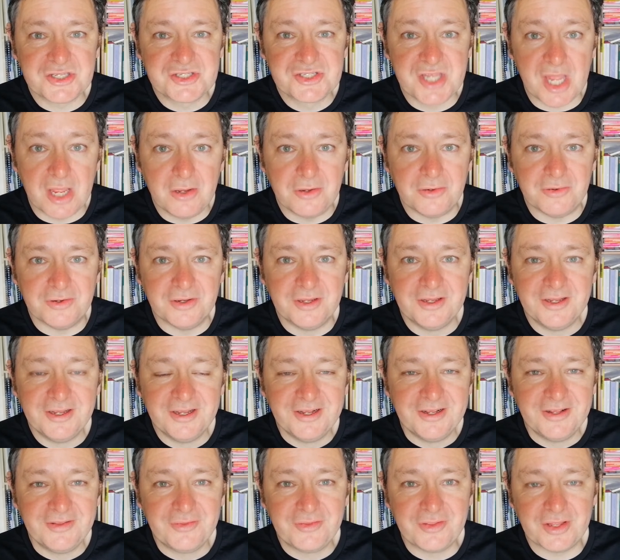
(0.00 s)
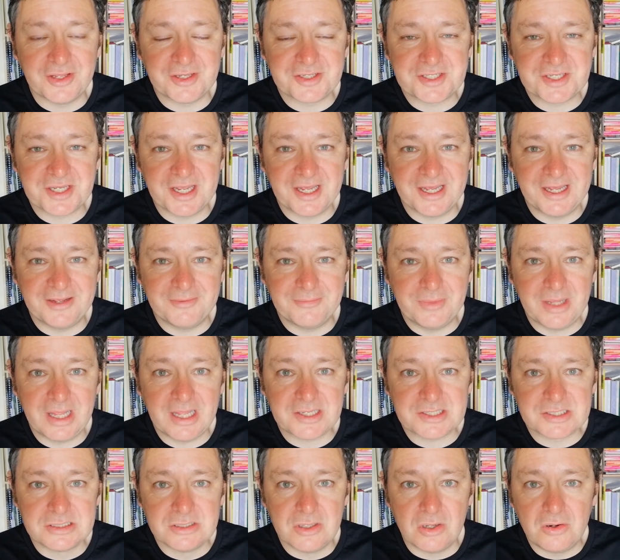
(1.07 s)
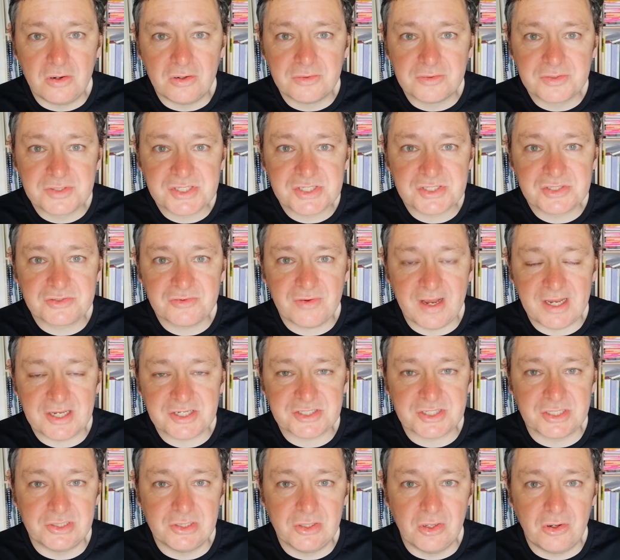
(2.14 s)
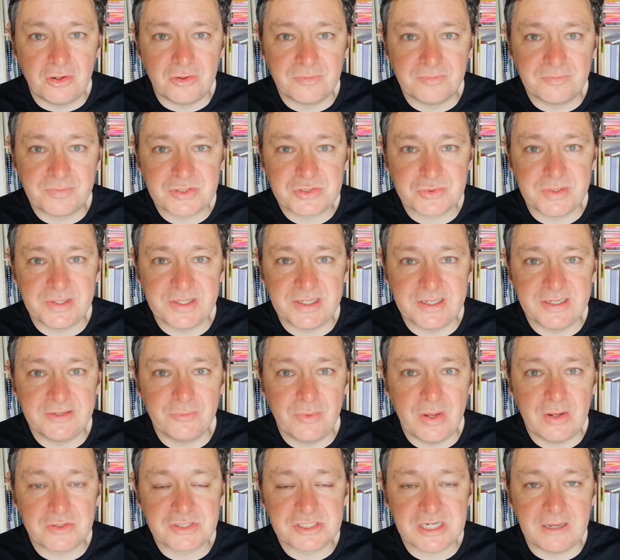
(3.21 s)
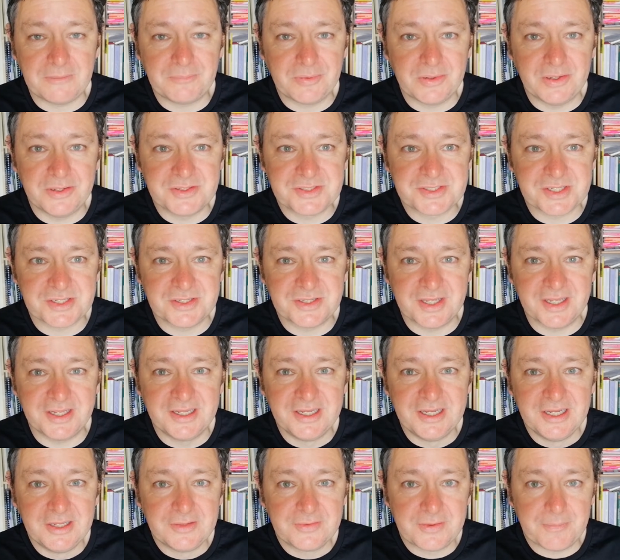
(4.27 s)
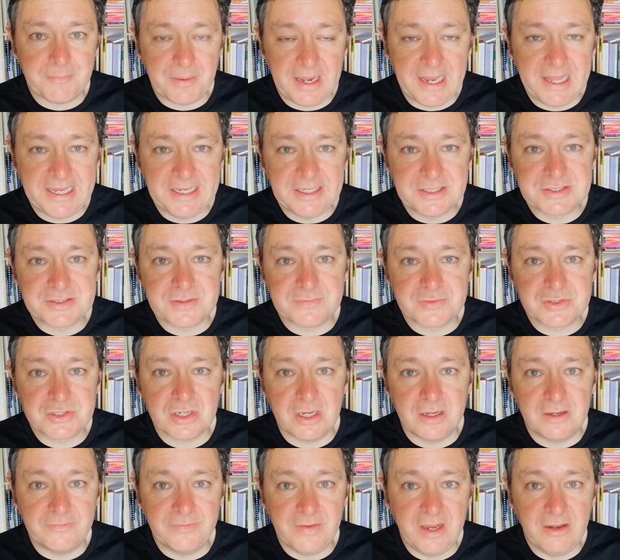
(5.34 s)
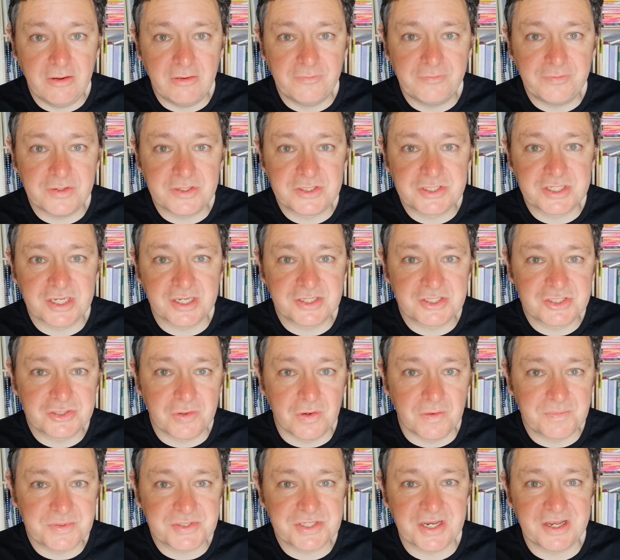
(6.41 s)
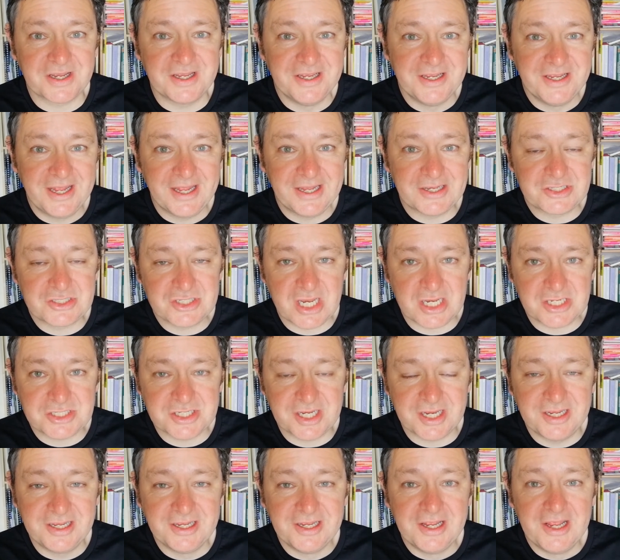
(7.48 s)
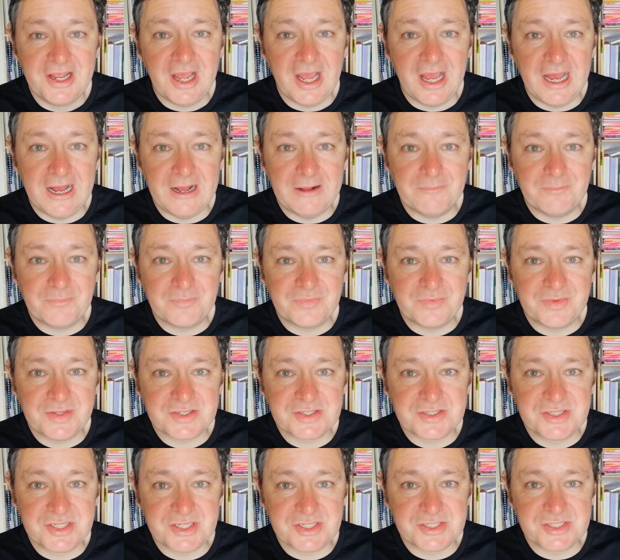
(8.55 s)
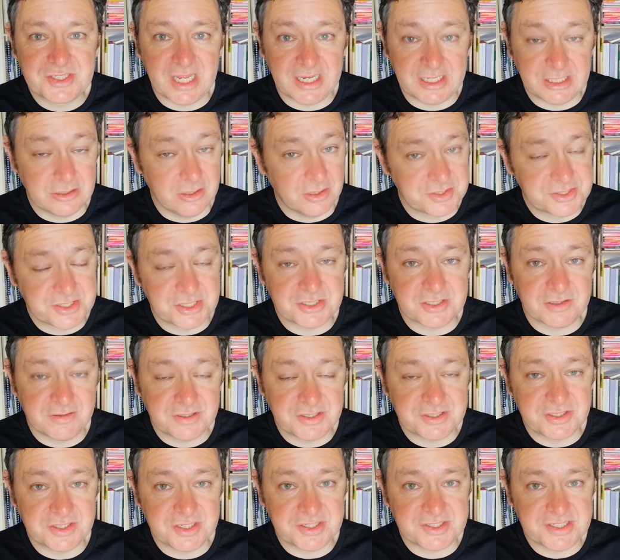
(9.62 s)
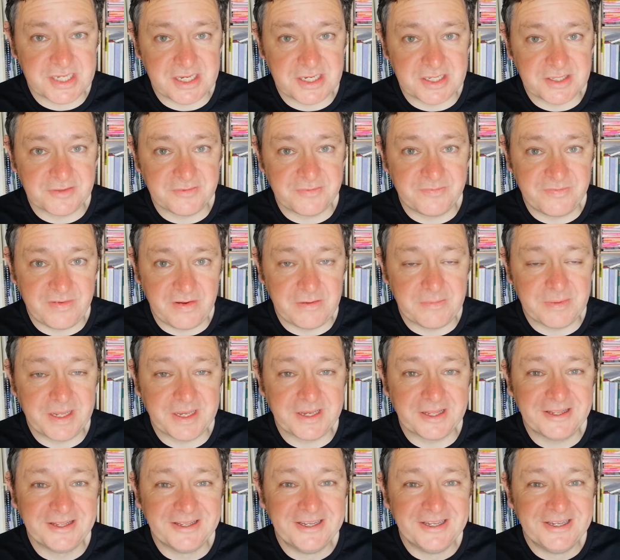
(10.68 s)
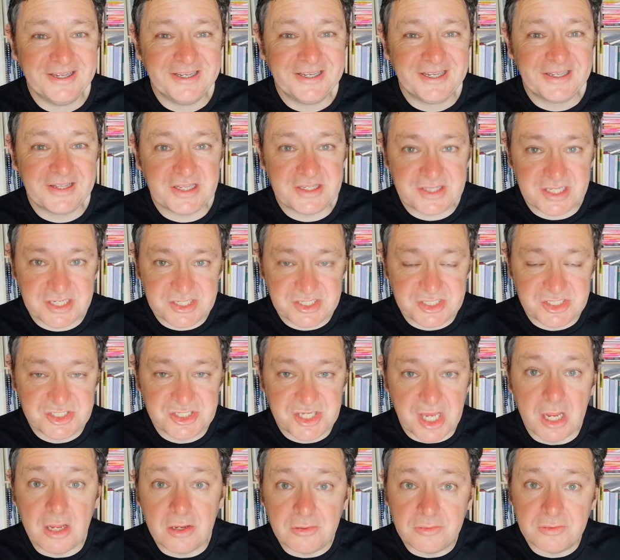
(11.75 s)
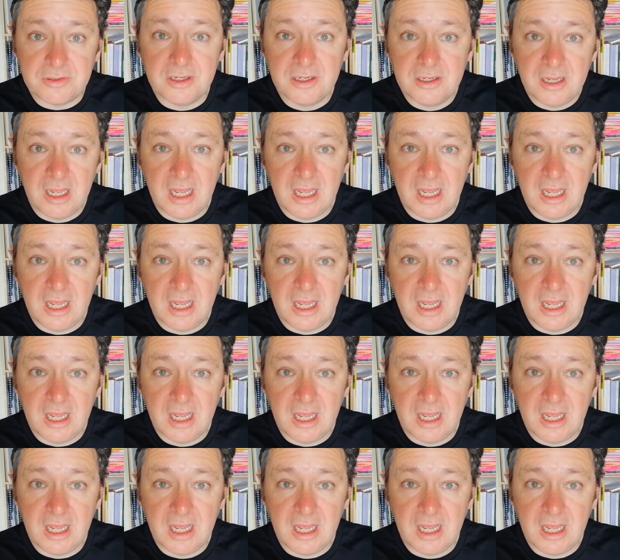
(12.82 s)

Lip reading: zone that has long stretched along between the Welsh uplands and the plains of Herefordshire, Shropshire and Cheshire. This is, and Gloucestershire, I should have said at the very beginning. This zone,